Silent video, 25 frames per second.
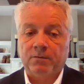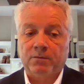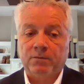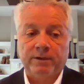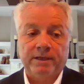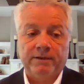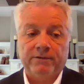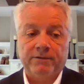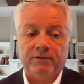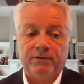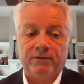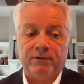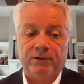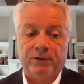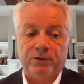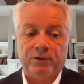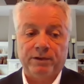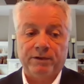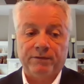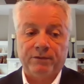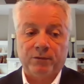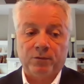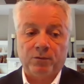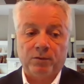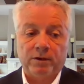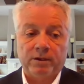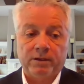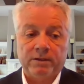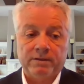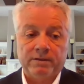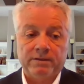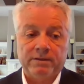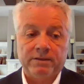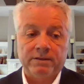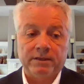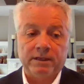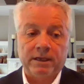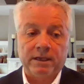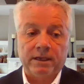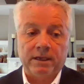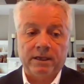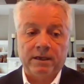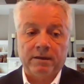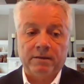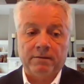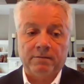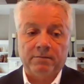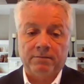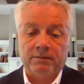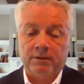We have a few different ones:
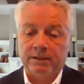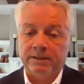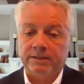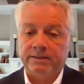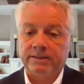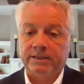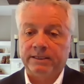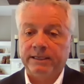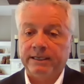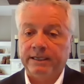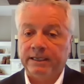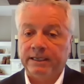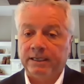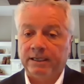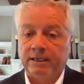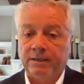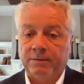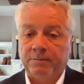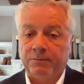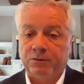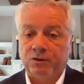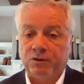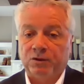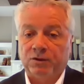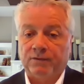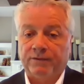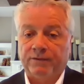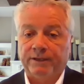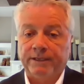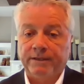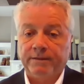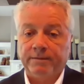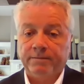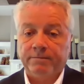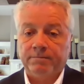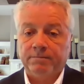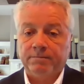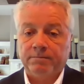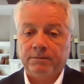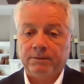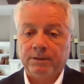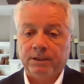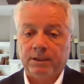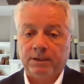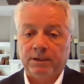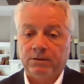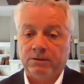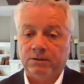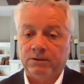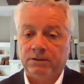listening and observing,
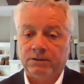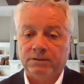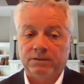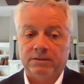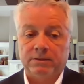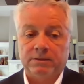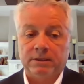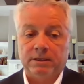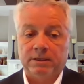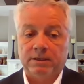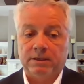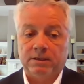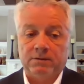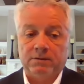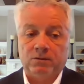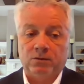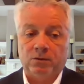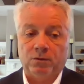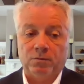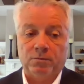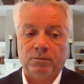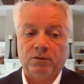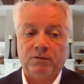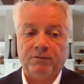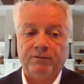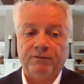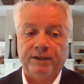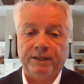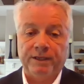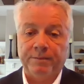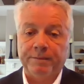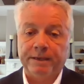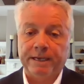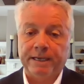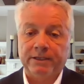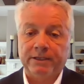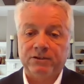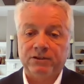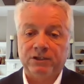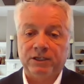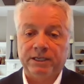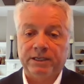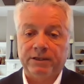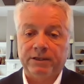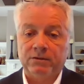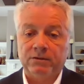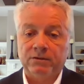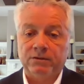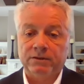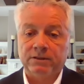just normal feedback
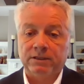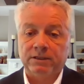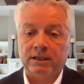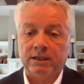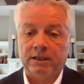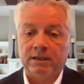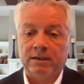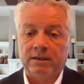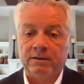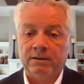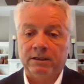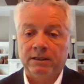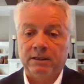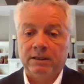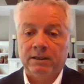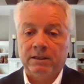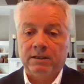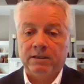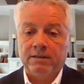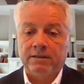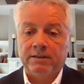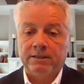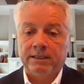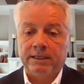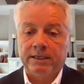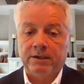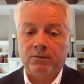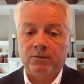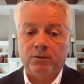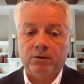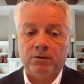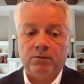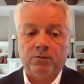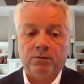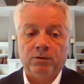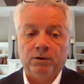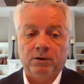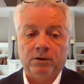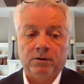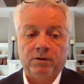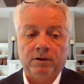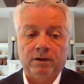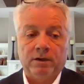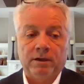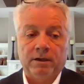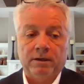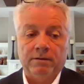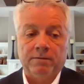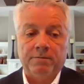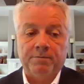channels, seeing what
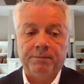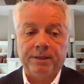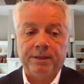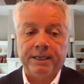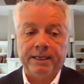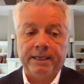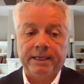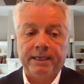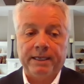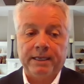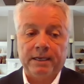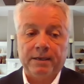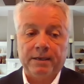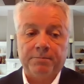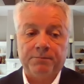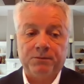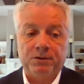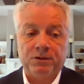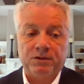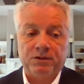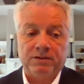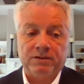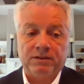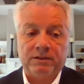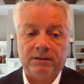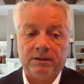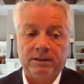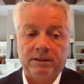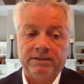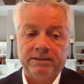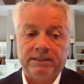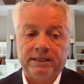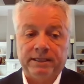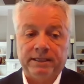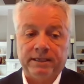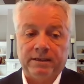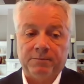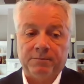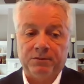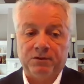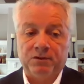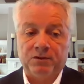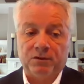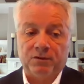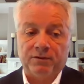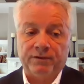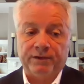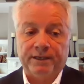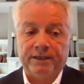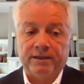we're picking up, just listening and
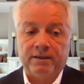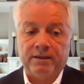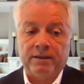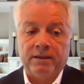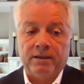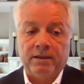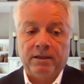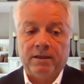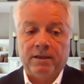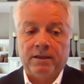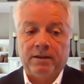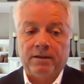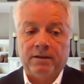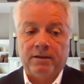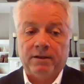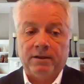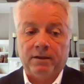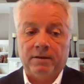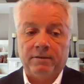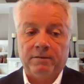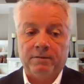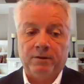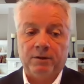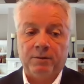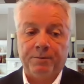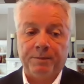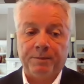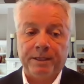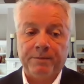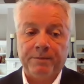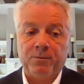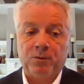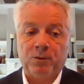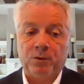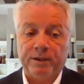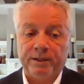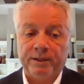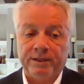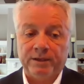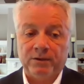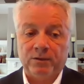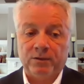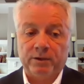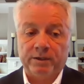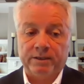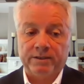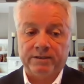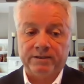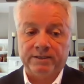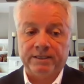observing people in the
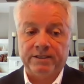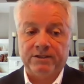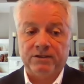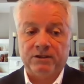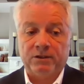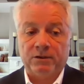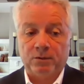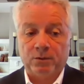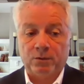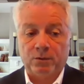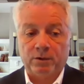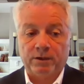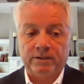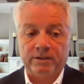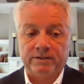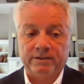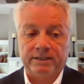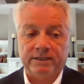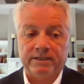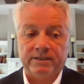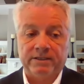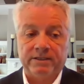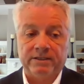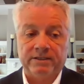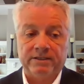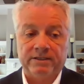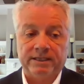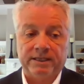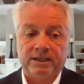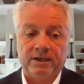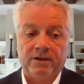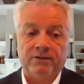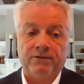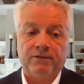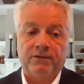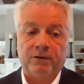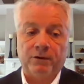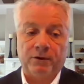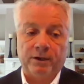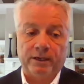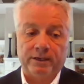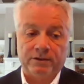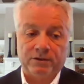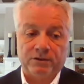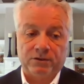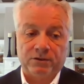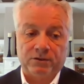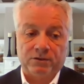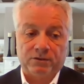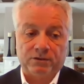organization itself, our
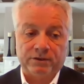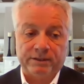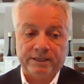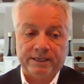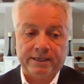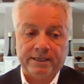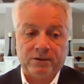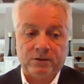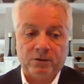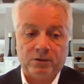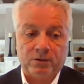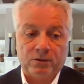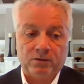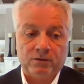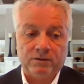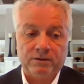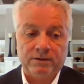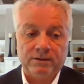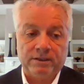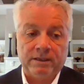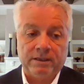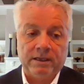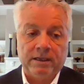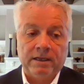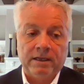external stakeholders.